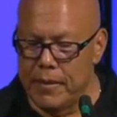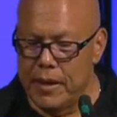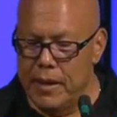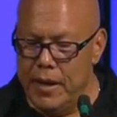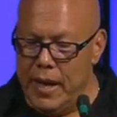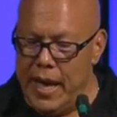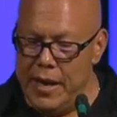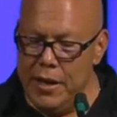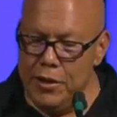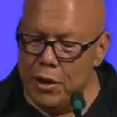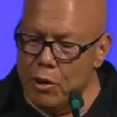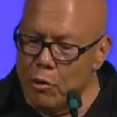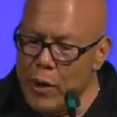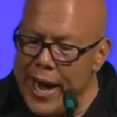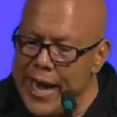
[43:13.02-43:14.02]
And in their
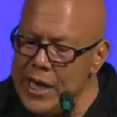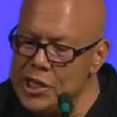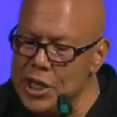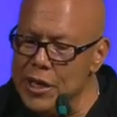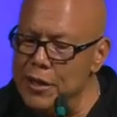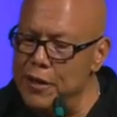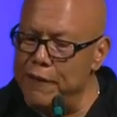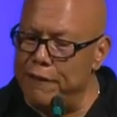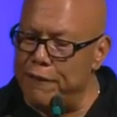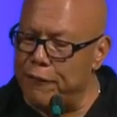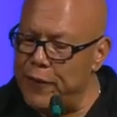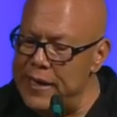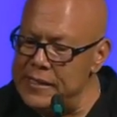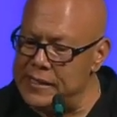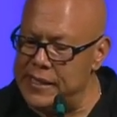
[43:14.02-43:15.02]
rage and in their
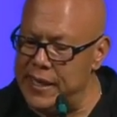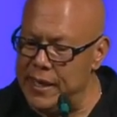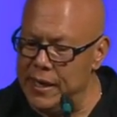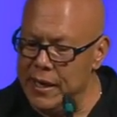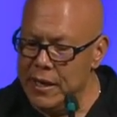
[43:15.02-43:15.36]
frenzy,